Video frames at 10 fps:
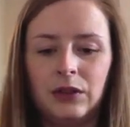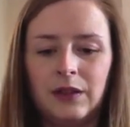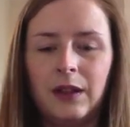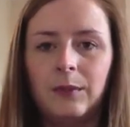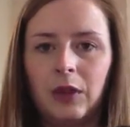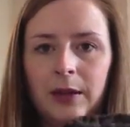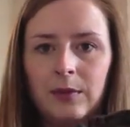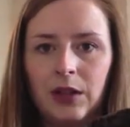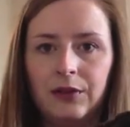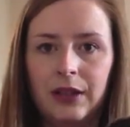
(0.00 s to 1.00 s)
and sometimes
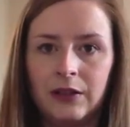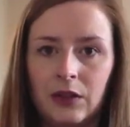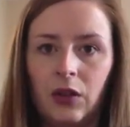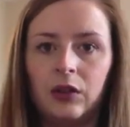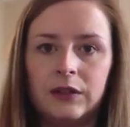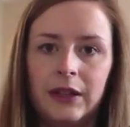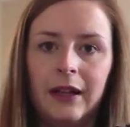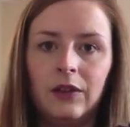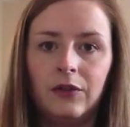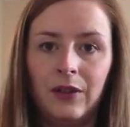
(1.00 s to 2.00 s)
I'll knit socks
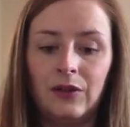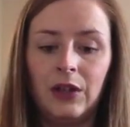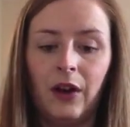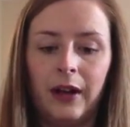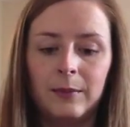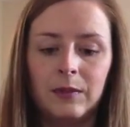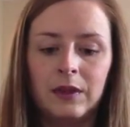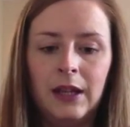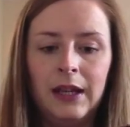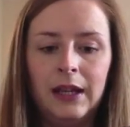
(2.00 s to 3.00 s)
out of 50 grams
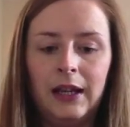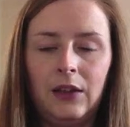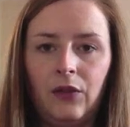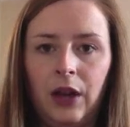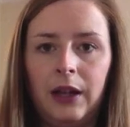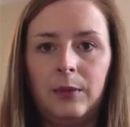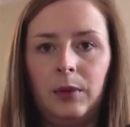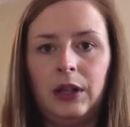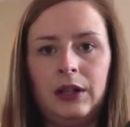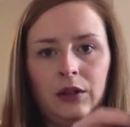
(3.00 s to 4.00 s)
if I
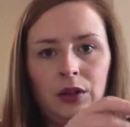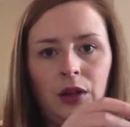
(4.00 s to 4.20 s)
put in